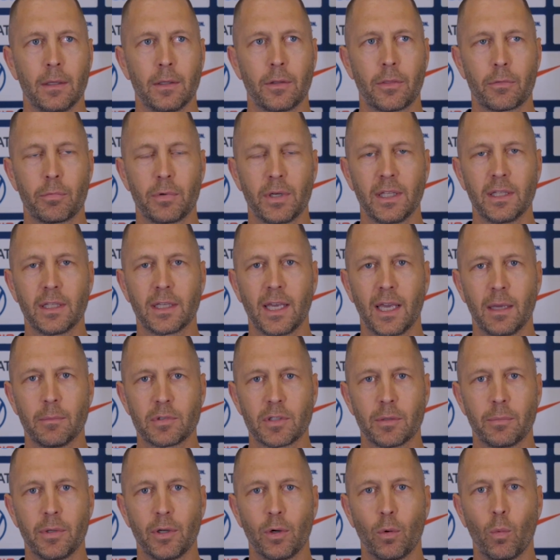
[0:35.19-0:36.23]
Three of the
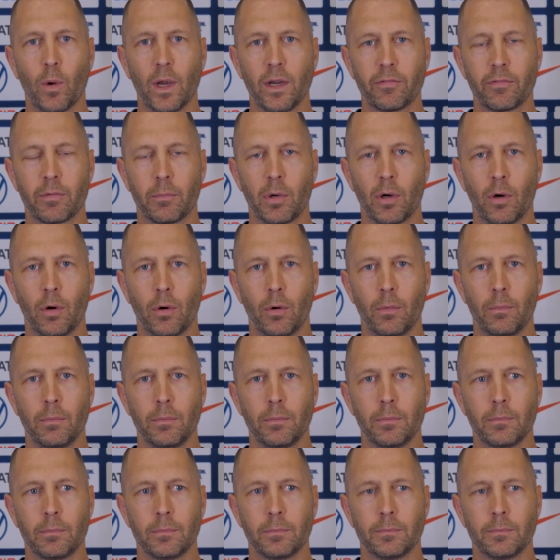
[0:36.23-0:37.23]
games have been away from home,